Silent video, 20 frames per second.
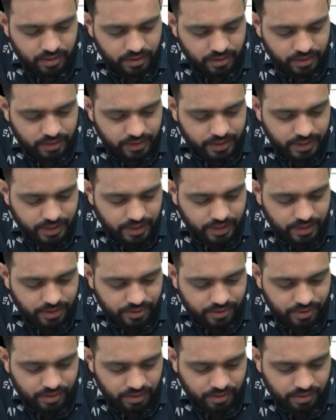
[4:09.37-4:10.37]

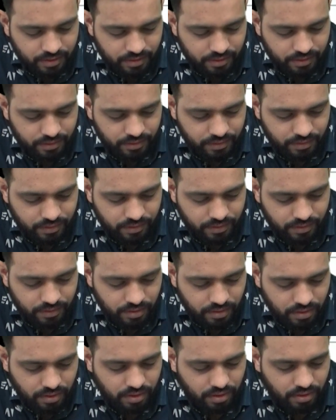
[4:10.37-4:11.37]
deletion
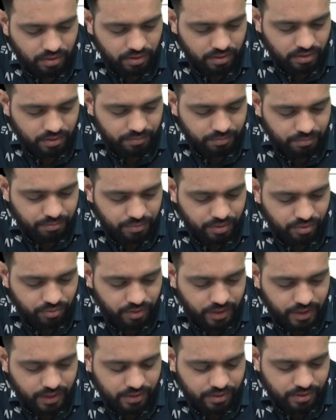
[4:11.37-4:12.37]
or
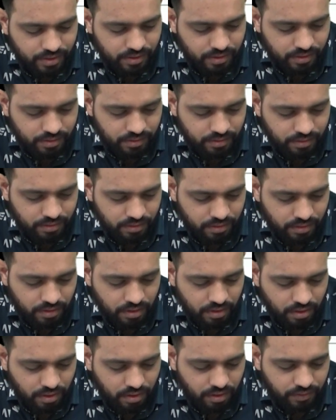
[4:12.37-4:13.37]
mutation
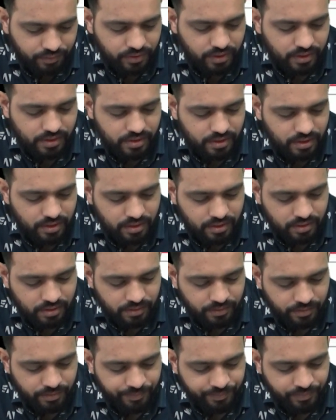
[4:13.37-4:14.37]
of the gene
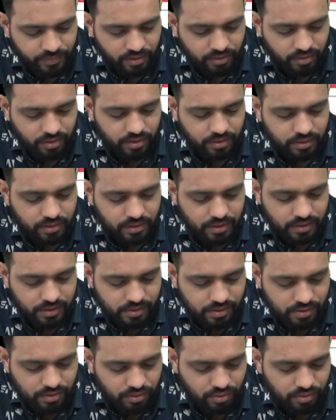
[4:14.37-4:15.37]
on
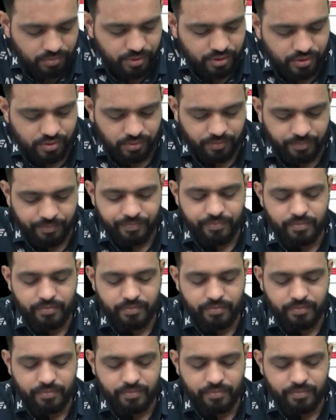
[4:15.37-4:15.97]
this chromosome.